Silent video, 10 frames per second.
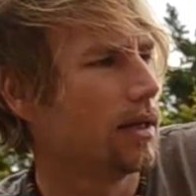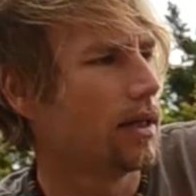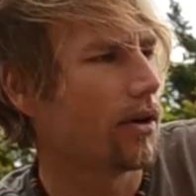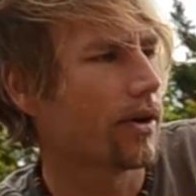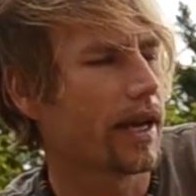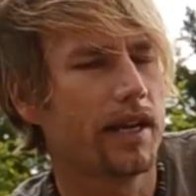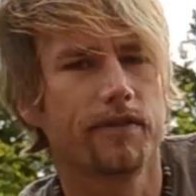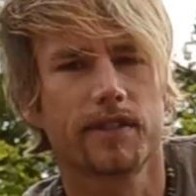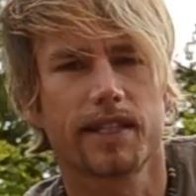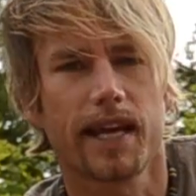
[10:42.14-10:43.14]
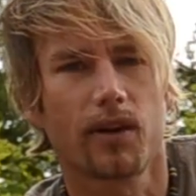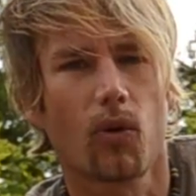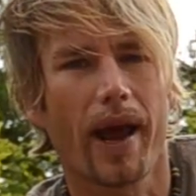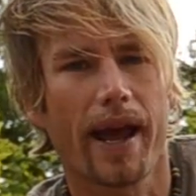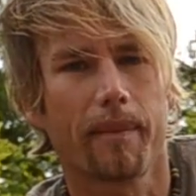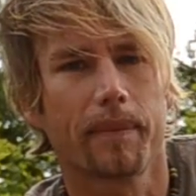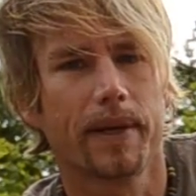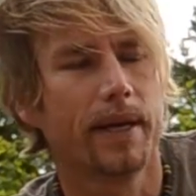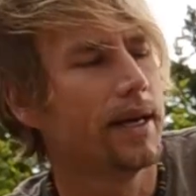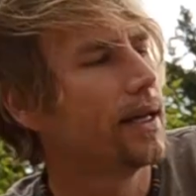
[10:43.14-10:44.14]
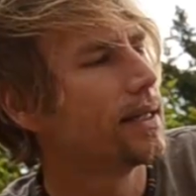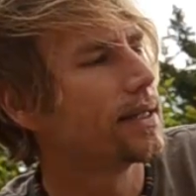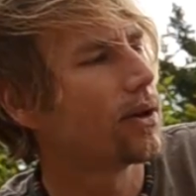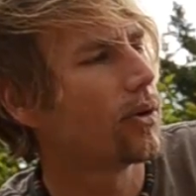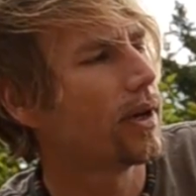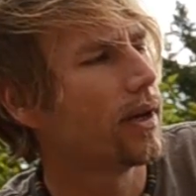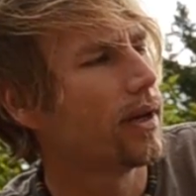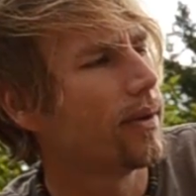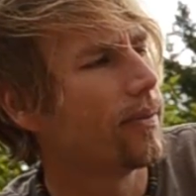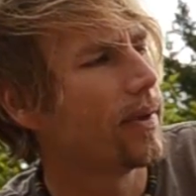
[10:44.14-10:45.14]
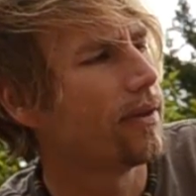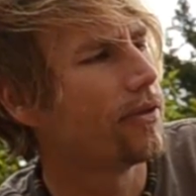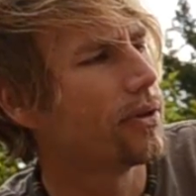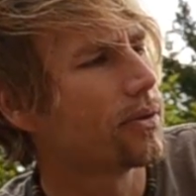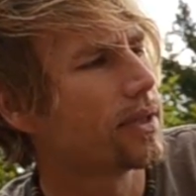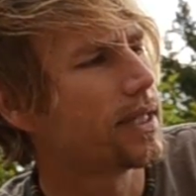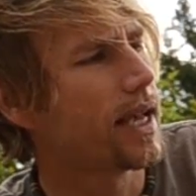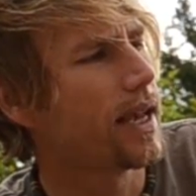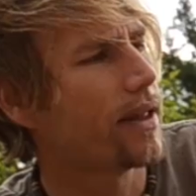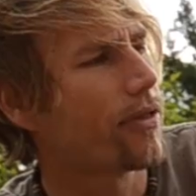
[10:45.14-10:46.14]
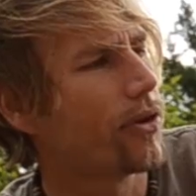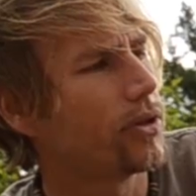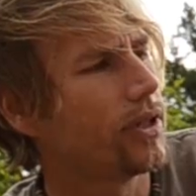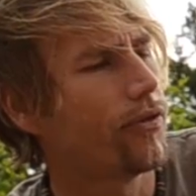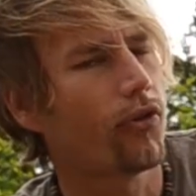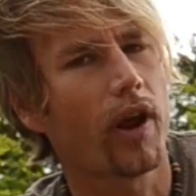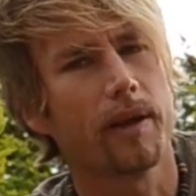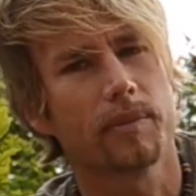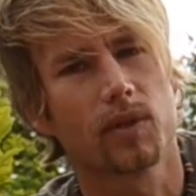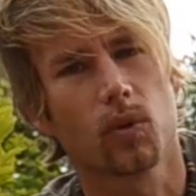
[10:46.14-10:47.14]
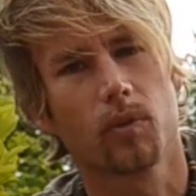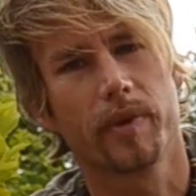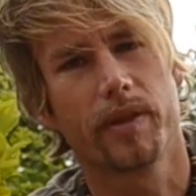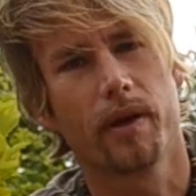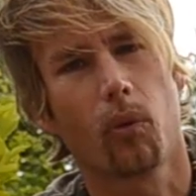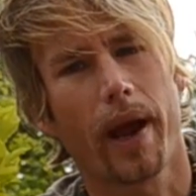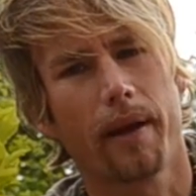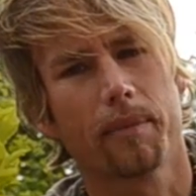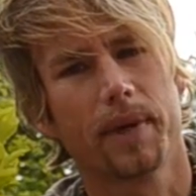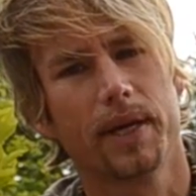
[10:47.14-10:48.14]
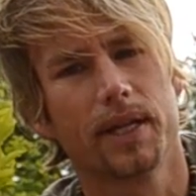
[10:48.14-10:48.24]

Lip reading: Now you can even set a ramp. So if you say 30 frames will be the ramp,